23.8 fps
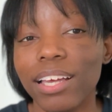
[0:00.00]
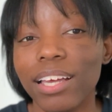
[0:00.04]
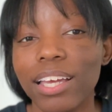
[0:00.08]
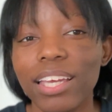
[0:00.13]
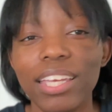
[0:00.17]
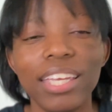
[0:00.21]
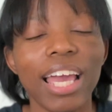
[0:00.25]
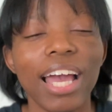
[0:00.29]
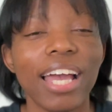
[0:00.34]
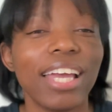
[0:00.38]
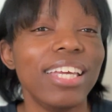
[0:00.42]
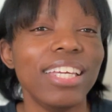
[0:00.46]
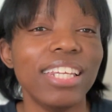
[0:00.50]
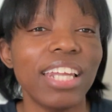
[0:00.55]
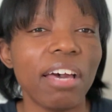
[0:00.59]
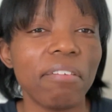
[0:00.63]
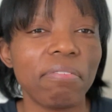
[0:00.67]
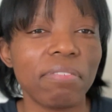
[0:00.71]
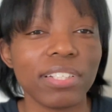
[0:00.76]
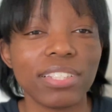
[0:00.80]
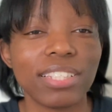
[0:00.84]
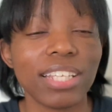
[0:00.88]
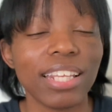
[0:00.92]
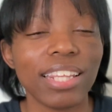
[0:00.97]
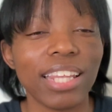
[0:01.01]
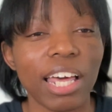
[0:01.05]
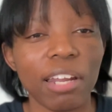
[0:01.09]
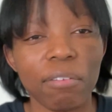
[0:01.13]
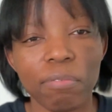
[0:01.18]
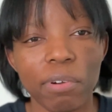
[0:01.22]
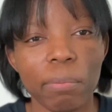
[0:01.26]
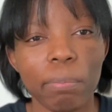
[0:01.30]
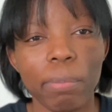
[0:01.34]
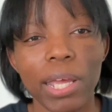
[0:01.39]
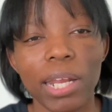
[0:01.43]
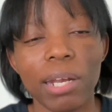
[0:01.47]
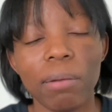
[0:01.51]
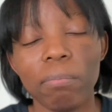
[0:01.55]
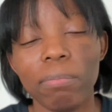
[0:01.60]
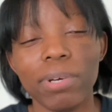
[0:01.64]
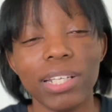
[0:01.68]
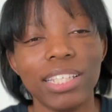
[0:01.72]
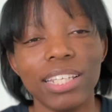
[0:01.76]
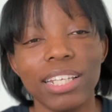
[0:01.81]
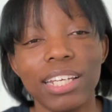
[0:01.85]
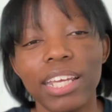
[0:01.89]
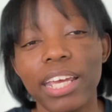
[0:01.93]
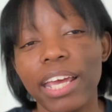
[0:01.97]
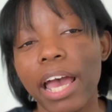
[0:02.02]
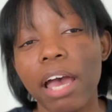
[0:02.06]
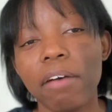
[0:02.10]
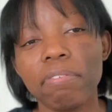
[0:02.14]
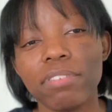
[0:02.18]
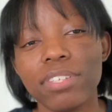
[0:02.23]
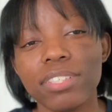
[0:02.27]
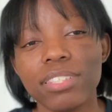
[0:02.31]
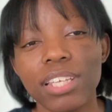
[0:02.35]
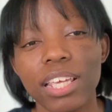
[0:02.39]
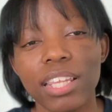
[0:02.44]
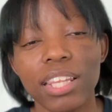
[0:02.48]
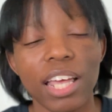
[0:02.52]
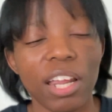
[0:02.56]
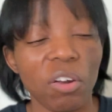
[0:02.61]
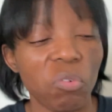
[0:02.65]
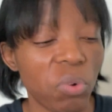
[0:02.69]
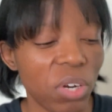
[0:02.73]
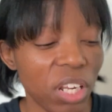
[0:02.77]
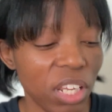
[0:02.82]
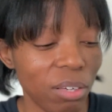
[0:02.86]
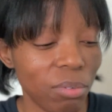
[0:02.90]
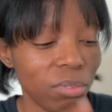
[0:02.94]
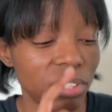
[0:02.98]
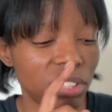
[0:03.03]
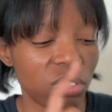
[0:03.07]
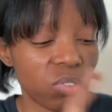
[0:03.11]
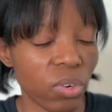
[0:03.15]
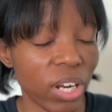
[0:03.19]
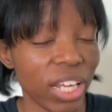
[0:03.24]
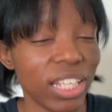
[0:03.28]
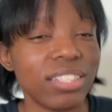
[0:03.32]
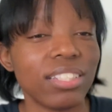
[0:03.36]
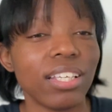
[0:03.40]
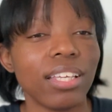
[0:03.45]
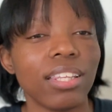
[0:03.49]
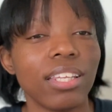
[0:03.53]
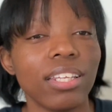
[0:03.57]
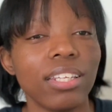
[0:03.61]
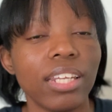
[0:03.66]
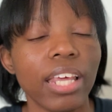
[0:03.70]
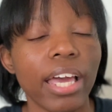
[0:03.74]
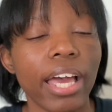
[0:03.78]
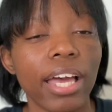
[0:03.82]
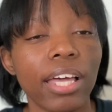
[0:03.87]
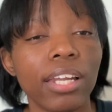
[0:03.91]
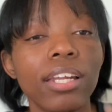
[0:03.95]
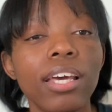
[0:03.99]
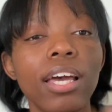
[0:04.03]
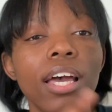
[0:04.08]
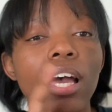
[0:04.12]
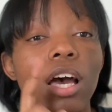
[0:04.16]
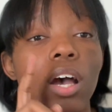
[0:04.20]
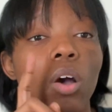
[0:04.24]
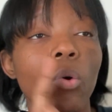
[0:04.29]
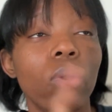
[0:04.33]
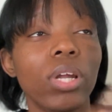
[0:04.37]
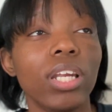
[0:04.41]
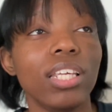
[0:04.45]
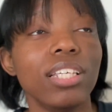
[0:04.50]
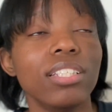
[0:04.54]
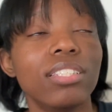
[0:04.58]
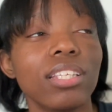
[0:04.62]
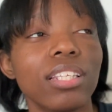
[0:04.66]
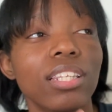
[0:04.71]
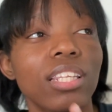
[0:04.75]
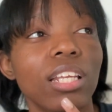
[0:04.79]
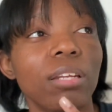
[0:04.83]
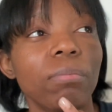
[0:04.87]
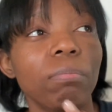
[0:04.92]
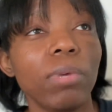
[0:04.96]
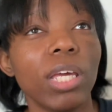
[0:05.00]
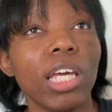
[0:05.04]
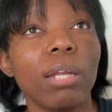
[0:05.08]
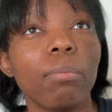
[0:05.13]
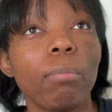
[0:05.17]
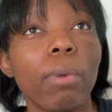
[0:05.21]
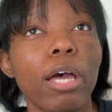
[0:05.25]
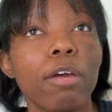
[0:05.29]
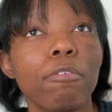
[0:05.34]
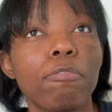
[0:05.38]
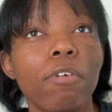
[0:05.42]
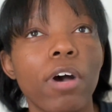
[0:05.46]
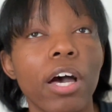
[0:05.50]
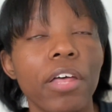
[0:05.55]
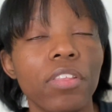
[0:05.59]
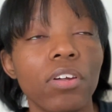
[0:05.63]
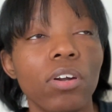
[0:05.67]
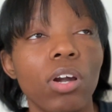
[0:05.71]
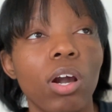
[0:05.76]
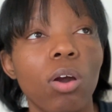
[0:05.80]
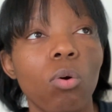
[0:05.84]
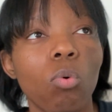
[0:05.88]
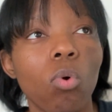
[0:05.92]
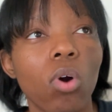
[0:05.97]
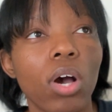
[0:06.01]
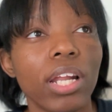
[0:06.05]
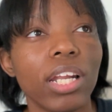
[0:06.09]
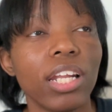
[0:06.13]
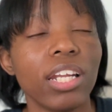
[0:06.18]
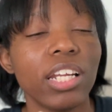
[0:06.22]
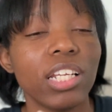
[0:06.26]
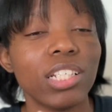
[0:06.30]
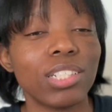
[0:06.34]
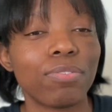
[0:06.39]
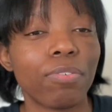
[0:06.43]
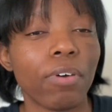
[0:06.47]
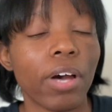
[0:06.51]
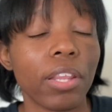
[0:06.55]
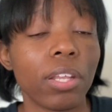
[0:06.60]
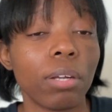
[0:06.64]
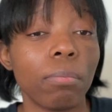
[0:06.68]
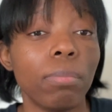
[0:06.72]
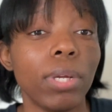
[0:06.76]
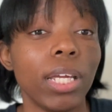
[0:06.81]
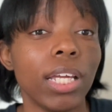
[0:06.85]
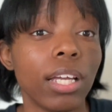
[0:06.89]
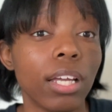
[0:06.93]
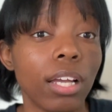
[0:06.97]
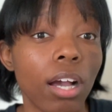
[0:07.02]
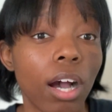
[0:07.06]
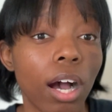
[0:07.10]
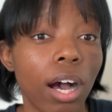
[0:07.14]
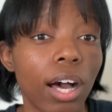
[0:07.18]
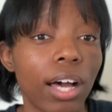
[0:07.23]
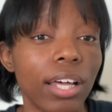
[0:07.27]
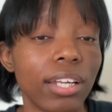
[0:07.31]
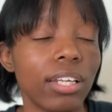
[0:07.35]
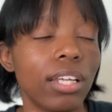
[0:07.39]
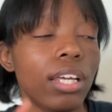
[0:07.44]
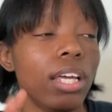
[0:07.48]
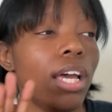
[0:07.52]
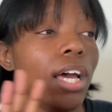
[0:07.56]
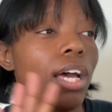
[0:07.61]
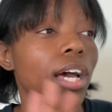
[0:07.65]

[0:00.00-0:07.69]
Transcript: Yeah, he never said that verbatim, but did he have to say that when he was raising the dead? When he said that me and my father are one and his father being God?